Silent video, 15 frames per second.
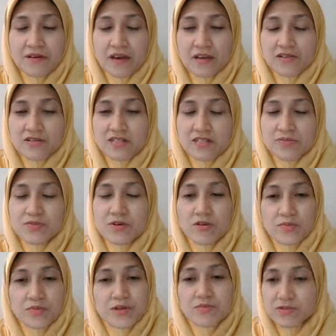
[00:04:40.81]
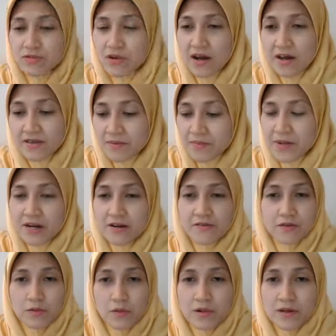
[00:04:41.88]
actually brought opium to other part
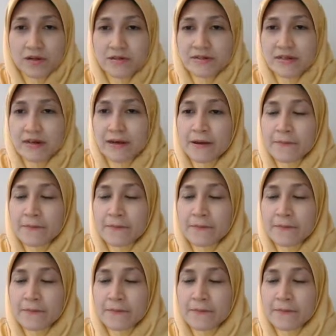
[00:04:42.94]
the world.